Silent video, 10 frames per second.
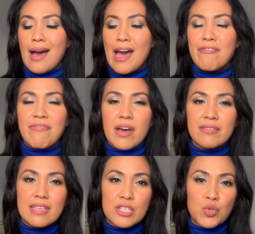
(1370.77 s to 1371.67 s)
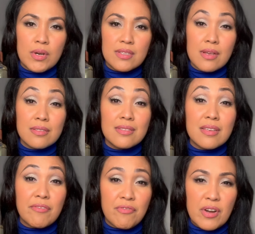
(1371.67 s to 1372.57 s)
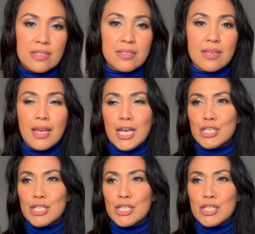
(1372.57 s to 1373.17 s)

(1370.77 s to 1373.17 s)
I find this one different.